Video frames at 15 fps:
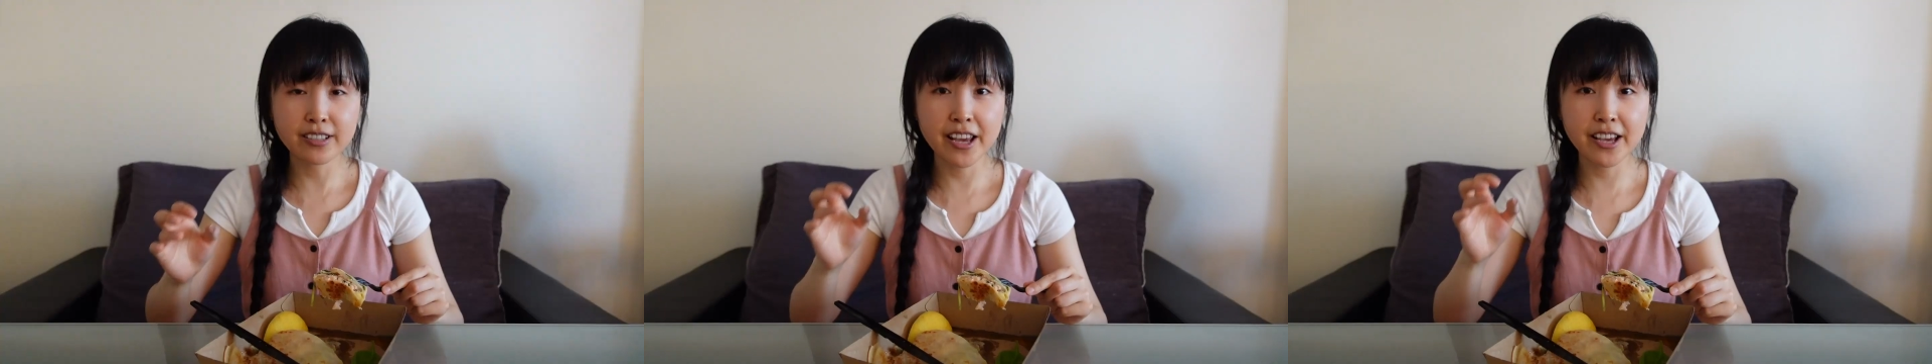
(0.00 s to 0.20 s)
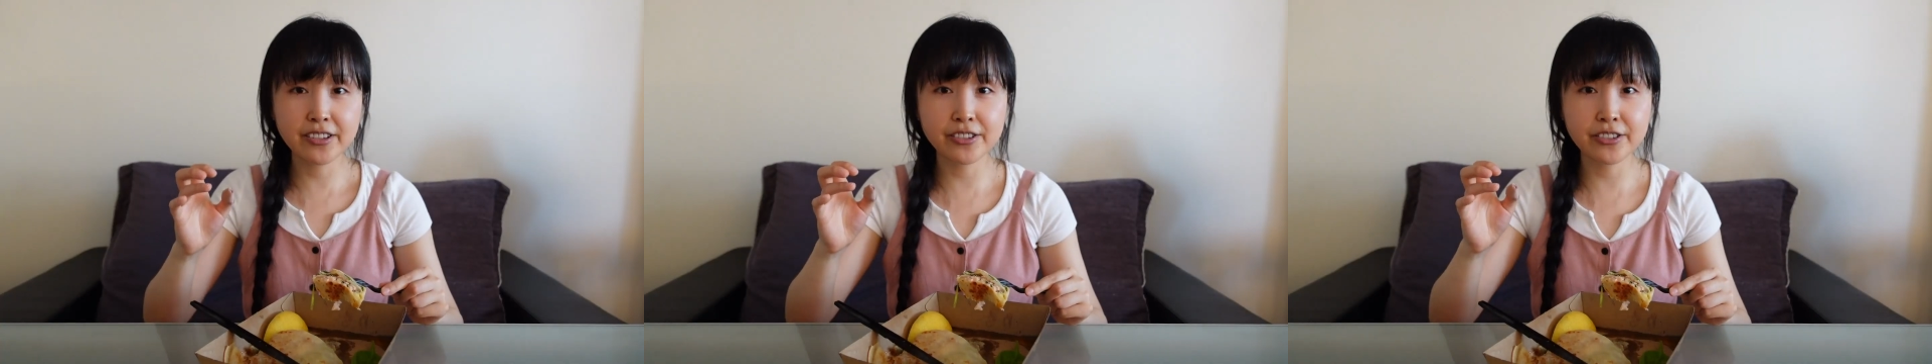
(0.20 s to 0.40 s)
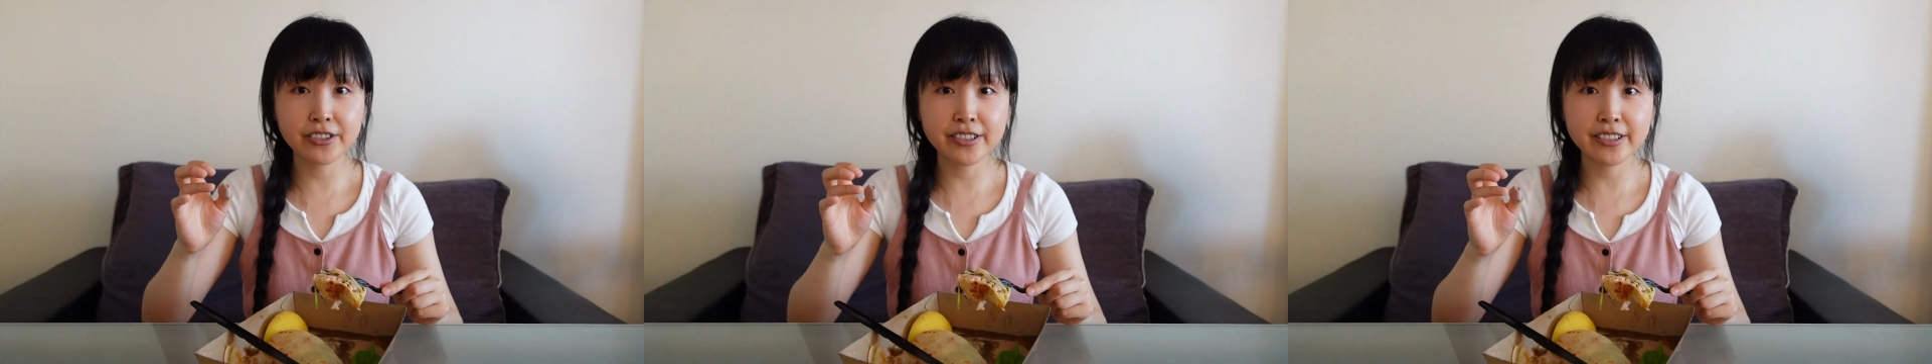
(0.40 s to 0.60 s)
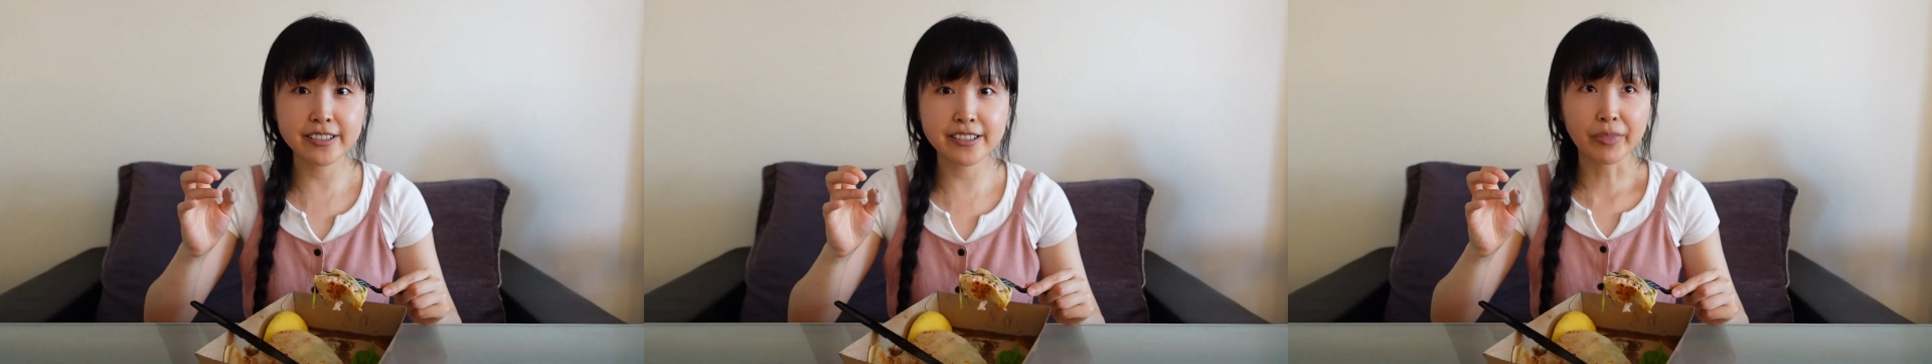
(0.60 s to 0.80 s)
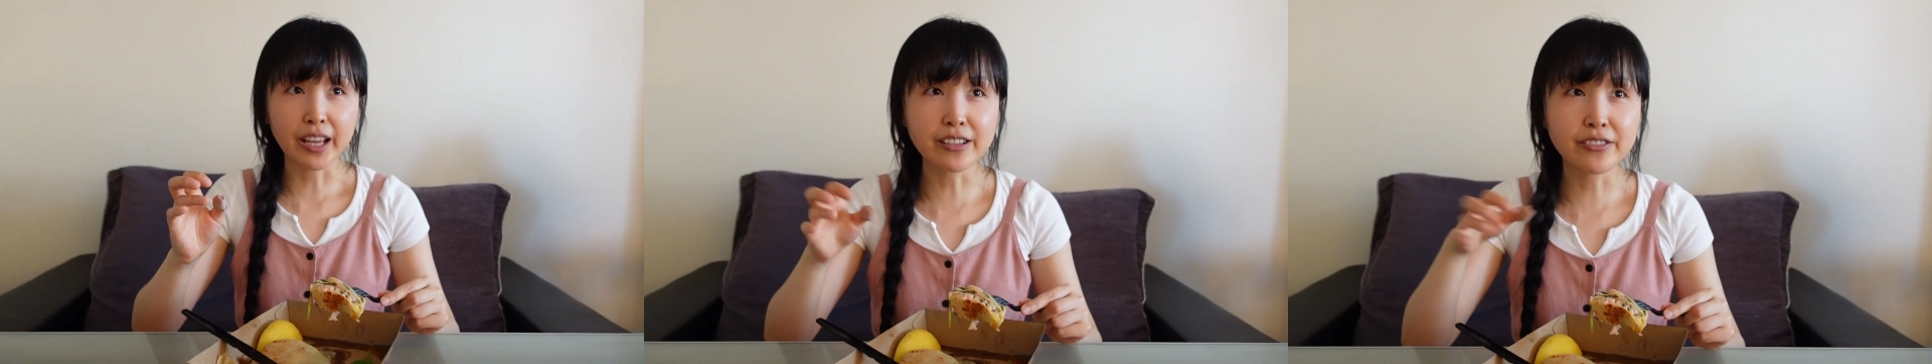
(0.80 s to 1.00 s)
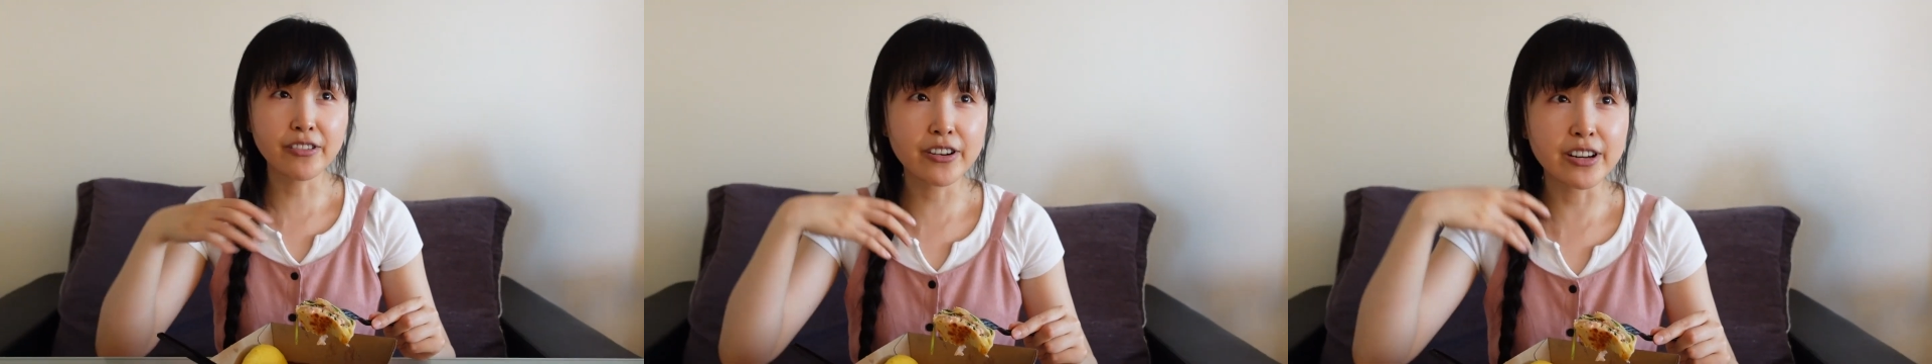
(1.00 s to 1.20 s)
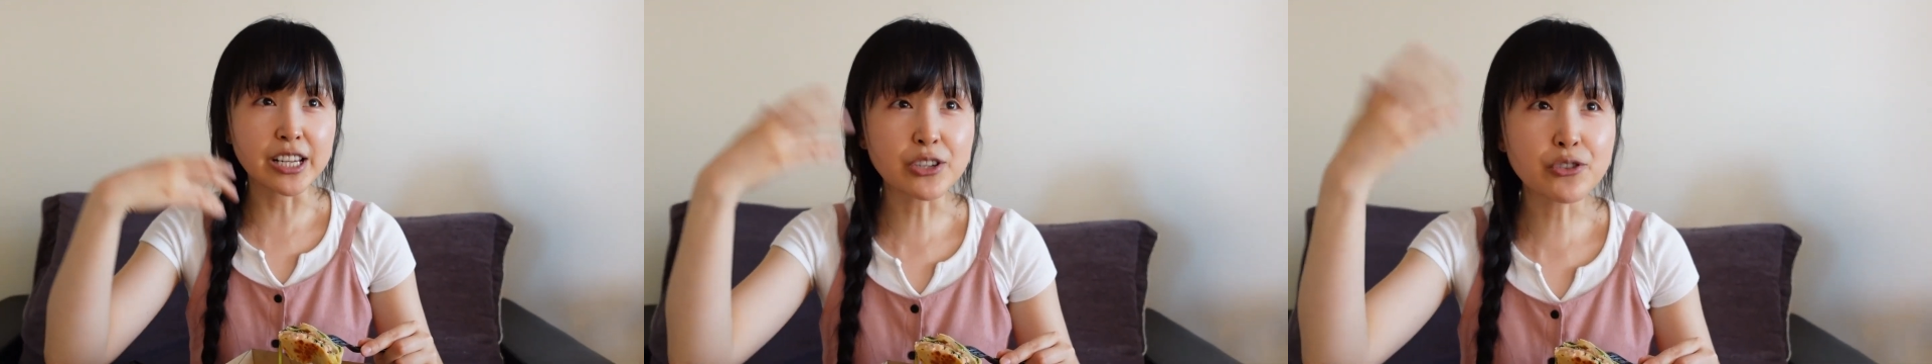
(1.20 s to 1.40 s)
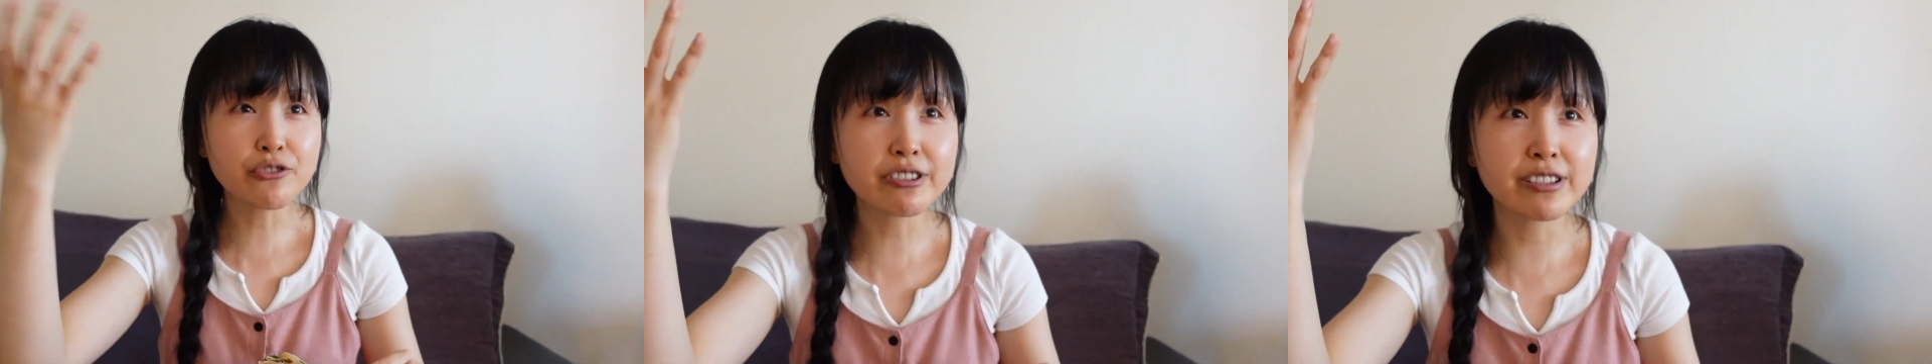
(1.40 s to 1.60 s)
texture is it's very
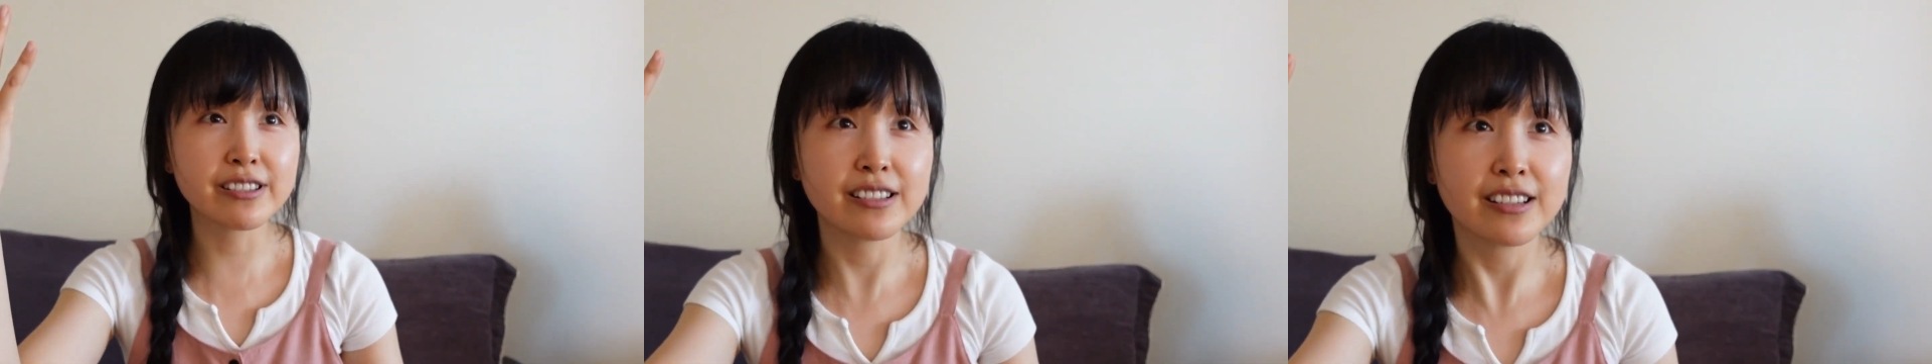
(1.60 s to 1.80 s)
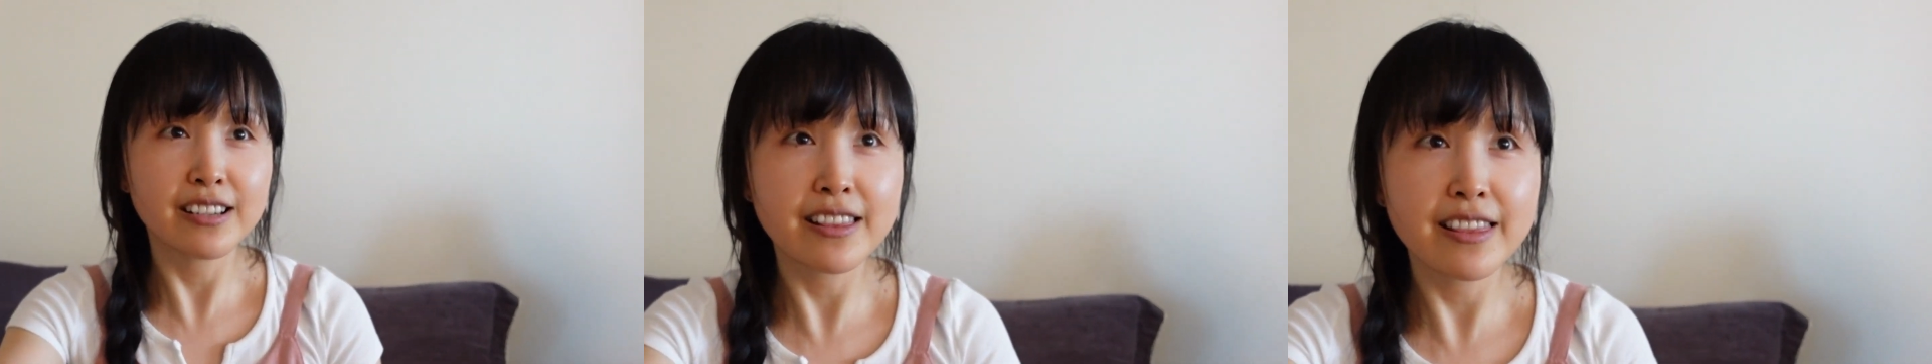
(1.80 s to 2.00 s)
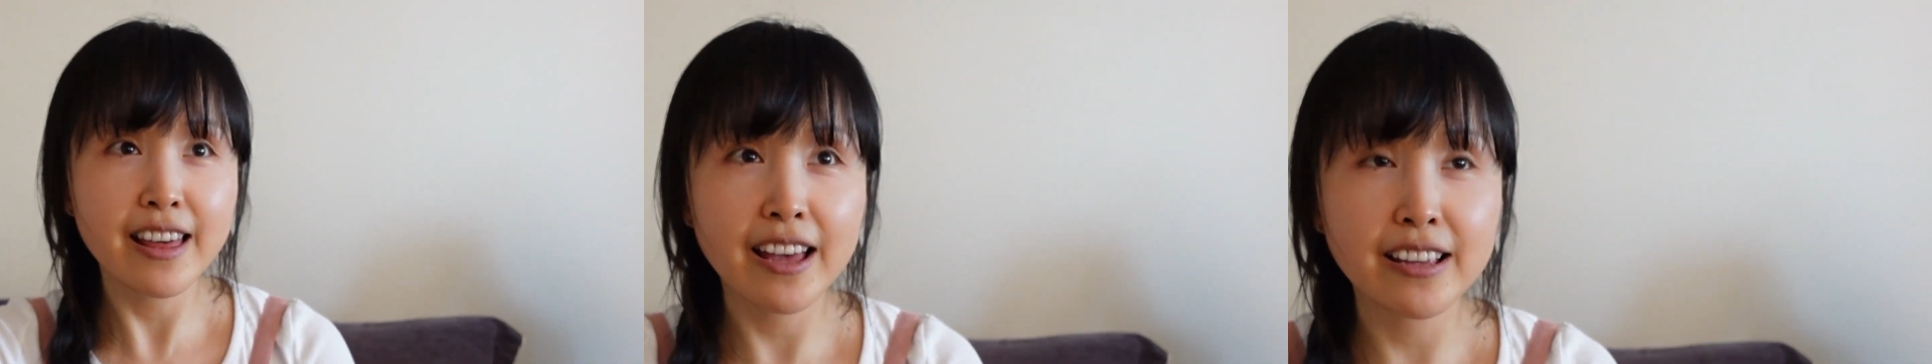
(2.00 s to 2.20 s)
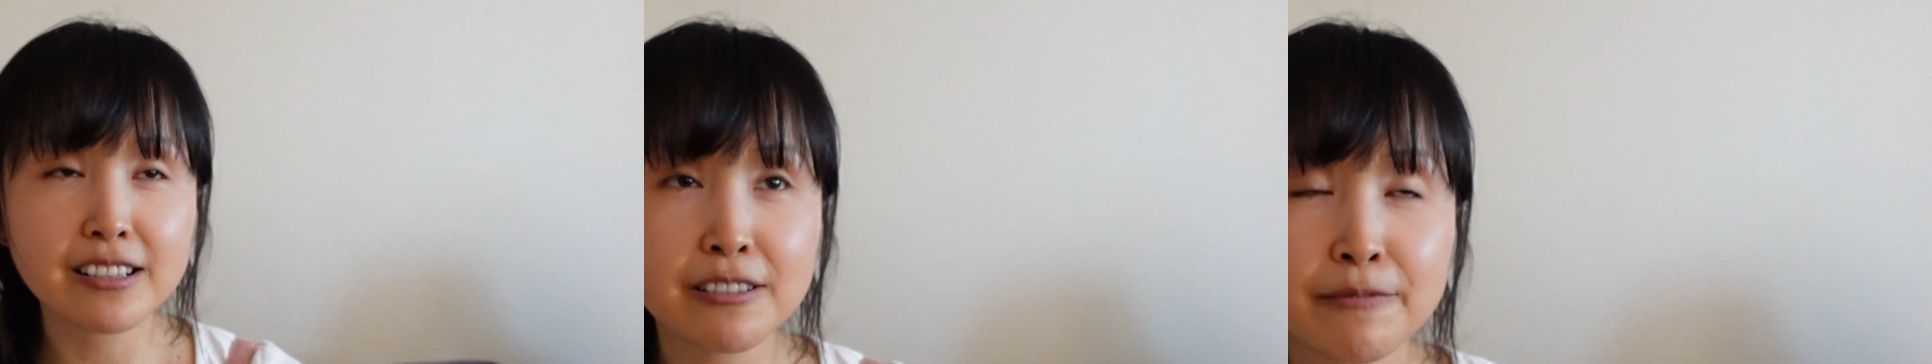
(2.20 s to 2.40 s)
interesting in that